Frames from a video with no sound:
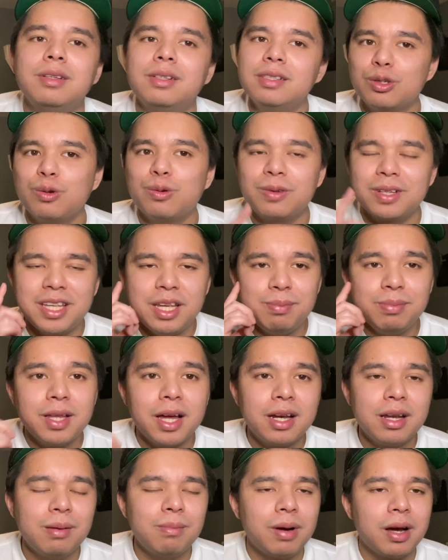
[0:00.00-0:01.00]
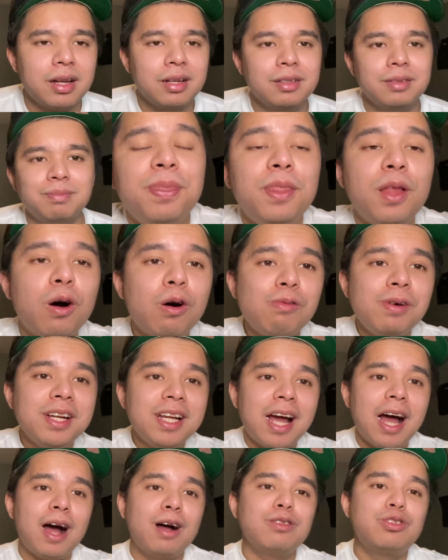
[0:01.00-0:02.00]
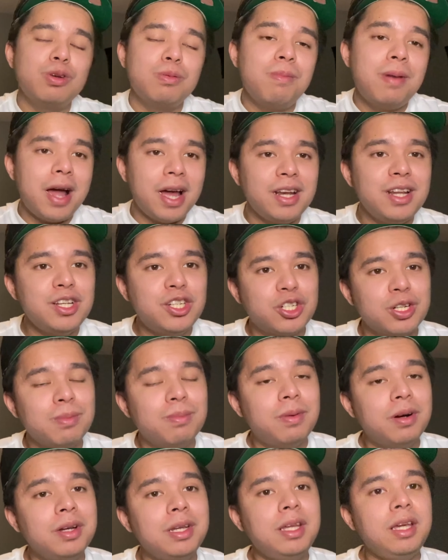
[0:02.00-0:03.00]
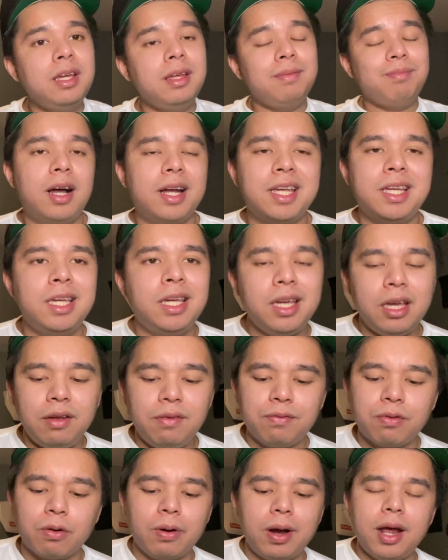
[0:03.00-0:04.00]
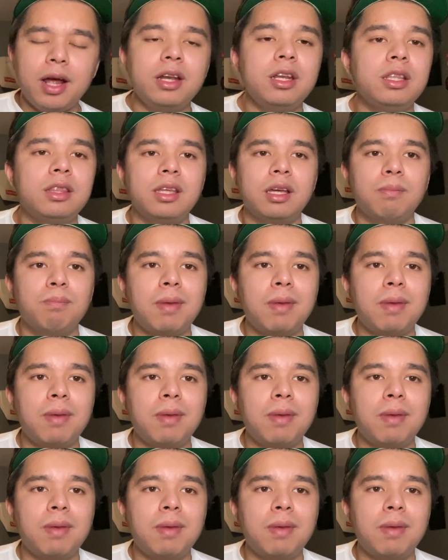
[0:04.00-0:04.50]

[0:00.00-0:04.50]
So keep that in mind. Knowing how to manage your money, a key for anything.